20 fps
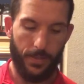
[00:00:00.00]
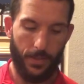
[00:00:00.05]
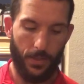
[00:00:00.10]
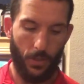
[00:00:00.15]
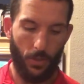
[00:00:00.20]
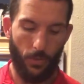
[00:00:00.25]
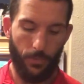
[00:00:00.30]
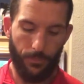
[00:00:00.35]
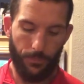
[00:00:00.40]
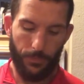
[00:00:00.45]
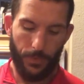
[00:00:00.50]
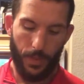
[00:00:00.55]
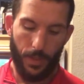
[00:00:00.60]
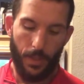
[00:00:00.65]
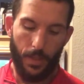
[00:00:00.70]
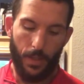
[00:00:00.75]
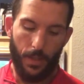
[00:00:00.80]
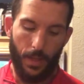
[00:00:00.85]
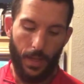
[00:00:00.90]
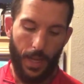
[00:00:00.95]
So
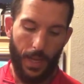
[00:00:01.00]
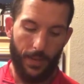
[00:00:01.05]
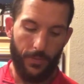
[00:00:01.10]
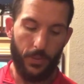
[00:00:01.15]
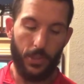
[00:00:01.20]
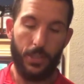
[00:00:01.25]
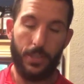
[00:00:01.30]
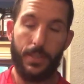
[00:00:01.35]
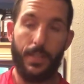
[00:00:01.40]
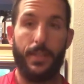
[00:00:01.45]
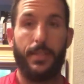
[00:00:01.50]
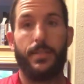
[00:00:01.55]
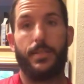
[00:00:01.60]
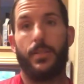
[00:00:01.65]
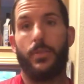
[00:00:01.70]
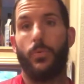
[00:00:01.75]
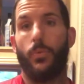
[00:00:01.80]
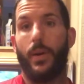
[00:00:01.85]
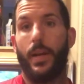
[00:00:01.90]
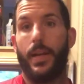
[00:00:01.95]
having good
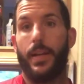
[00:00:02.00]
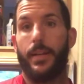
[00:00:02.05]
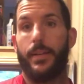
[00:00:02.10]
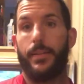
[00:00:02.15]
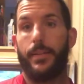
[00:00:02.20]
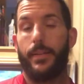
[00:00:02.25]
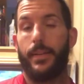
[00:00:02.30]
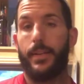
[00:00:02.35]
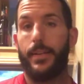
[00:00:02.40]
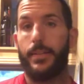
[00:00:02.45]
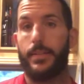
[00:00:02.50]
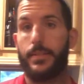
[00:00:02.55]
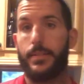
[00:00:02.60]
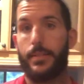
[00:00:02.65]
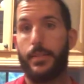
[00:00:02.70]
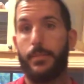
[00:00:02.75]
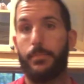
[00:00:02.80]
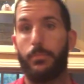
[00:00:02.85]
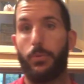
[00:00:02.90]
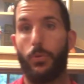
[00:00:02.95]
tasting whey
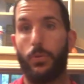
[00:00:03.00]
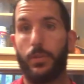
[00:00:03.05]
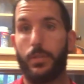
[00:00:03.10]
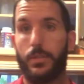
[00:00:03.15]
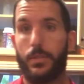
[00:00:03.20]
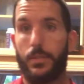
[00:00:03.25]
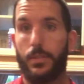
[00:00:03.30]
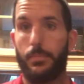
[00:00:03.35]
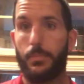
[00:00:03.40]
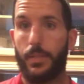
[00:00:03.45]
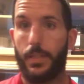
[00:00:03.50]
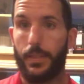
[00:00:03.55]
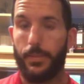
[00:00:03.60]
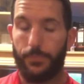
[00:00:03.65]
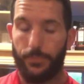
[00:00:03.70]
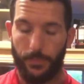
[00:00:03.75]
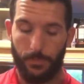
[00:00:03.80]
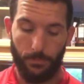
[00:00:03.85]
is important to me.